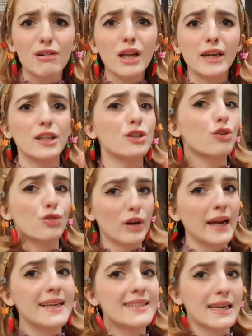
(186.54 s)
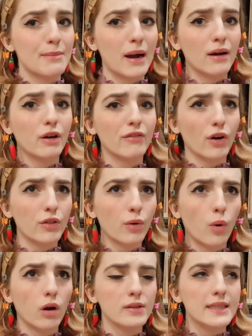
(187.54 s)
are like a crazy amount of other
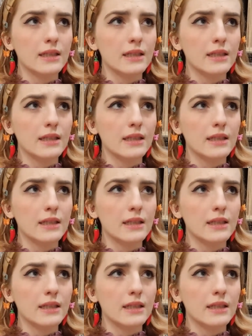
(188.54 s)
ones,